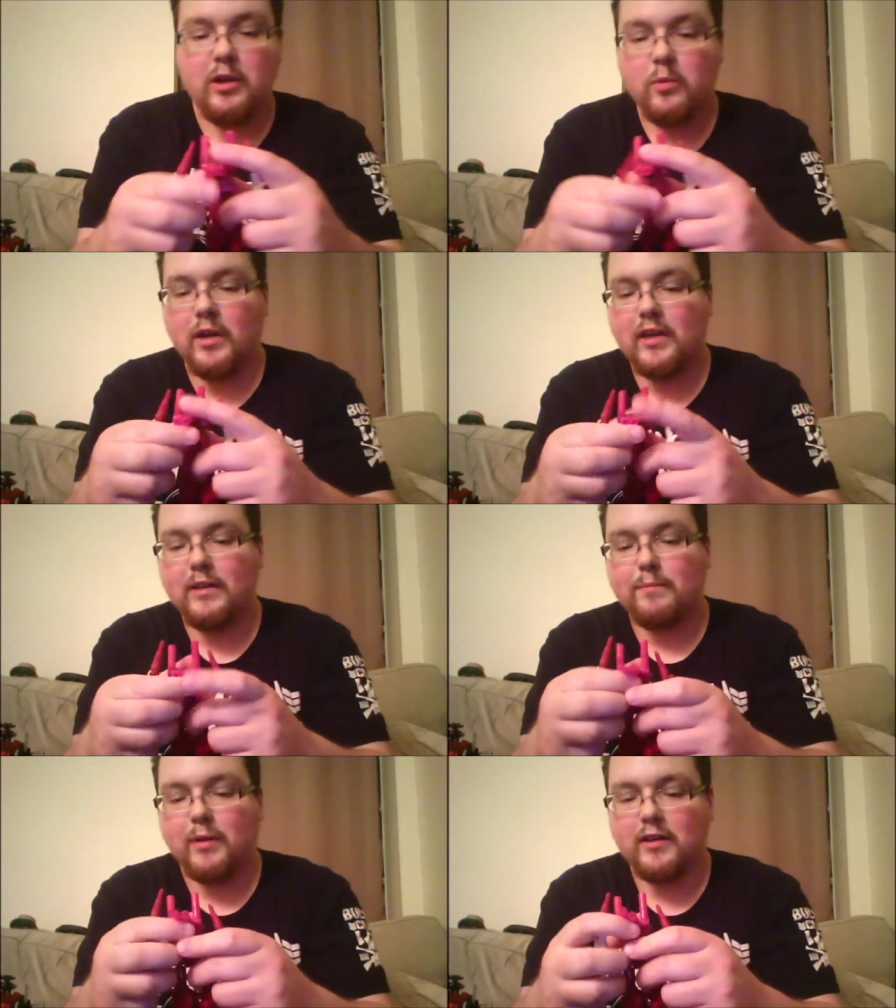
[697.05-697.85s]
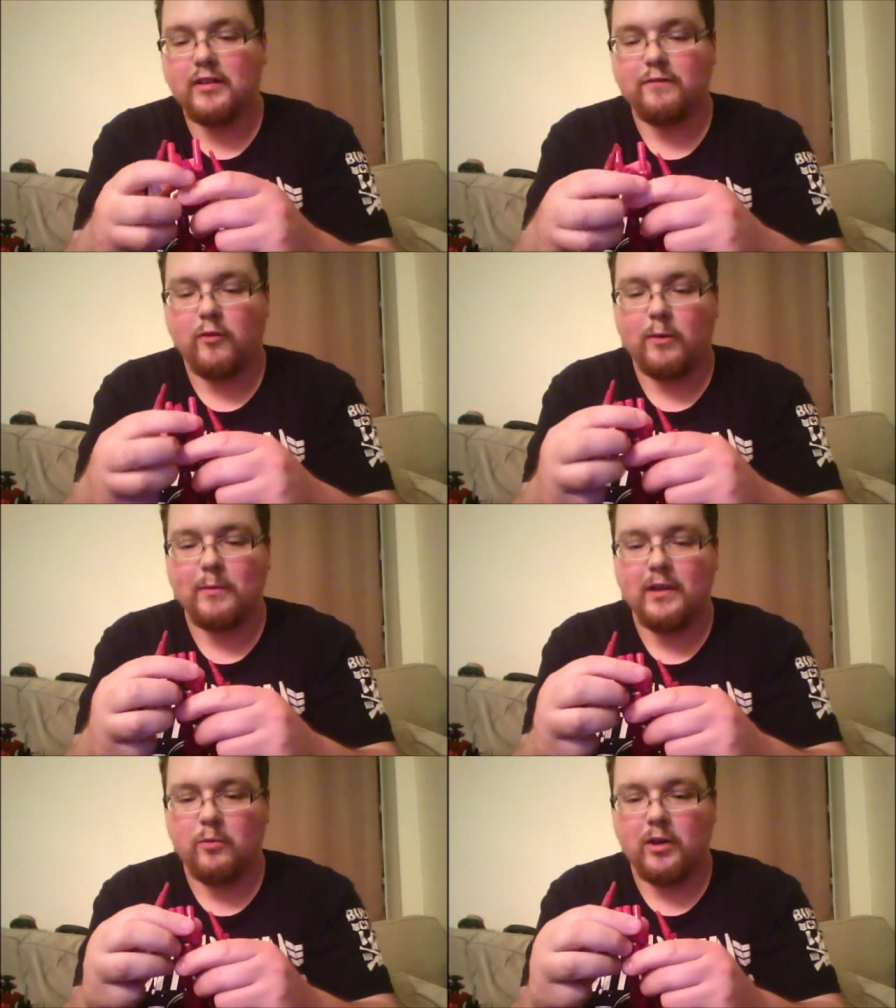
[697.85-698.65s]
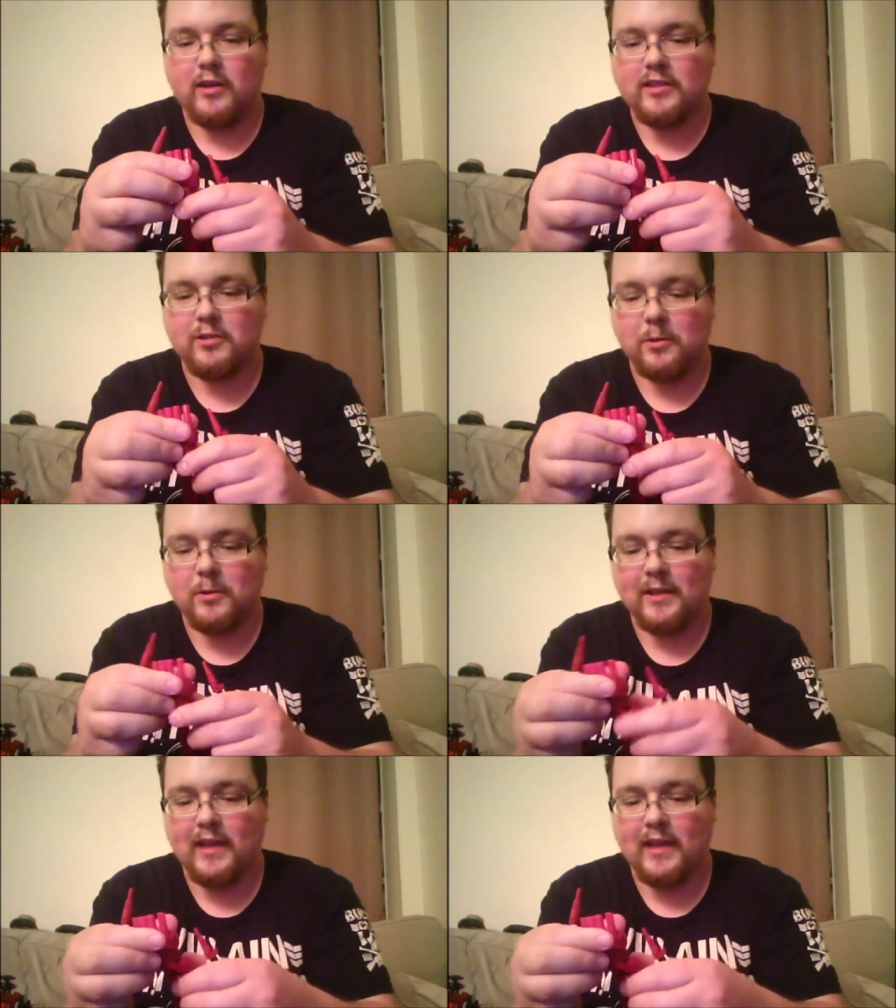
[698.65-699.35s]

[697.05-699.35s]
What parts forming worst toy